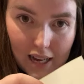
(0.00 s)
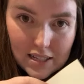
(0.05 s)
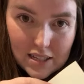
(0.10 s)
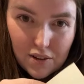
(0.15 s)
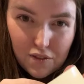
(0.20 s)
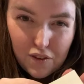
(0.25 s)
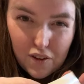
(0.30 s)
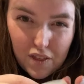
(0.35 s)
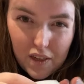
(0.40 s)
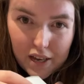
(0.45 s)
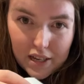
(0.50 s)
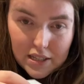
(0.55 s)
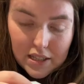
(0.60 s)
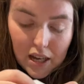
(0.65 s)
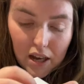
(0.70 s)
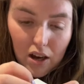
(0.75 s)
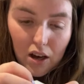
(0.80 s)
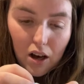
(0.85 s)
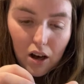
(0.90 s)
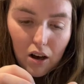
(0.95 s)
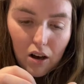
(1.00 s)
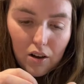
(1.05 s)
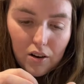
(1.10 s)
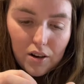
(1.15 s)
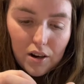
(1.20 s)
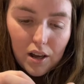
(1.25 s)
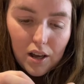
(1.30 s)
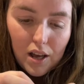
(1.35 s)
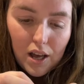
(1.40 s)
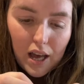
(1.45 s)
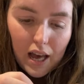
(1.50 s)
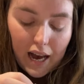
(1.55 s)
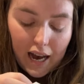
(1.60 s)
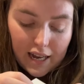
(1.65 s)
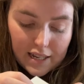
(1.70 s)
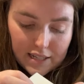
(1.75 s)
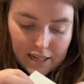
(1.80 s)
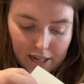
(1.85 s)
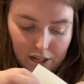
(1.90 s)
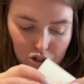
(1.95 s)
So for things that aren't
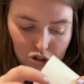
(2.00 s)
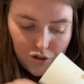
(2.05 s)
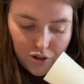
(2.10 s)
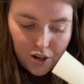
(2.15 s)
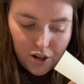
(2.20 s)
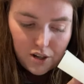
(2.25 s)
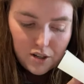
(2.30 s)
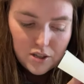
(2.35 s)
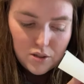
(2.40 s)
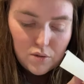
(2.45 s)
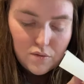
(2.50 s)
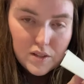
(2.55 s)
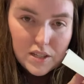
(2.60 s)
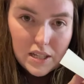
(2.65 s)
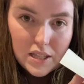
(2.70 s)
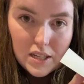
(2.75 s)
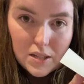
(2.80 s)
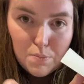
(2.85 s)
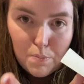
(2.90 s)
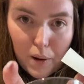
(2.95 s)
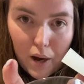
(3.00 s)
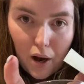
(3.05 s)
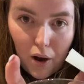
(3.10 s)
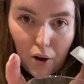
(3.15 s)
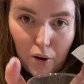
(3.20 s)
as intricate, so obviously this bow,